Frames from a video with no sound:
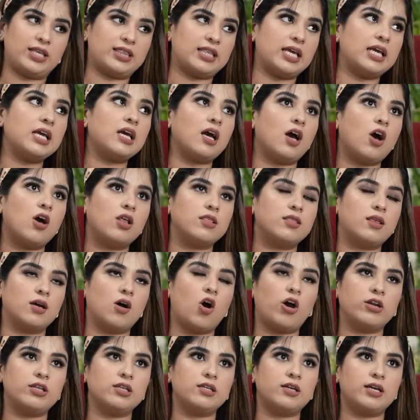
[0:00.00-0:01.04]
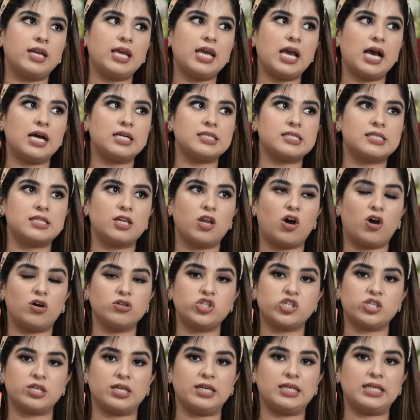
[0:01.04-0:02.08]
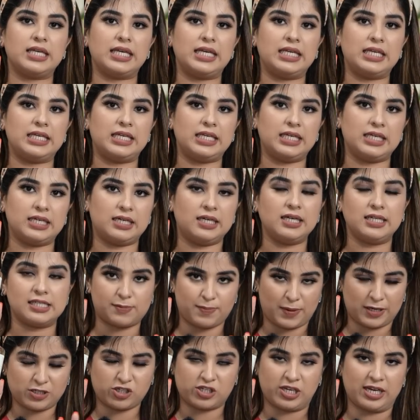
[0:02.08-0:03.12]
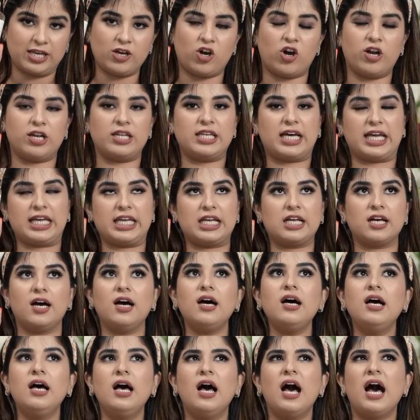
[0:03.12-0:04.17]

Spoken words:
think The Ordinary has launched in India, especially on NYKAA.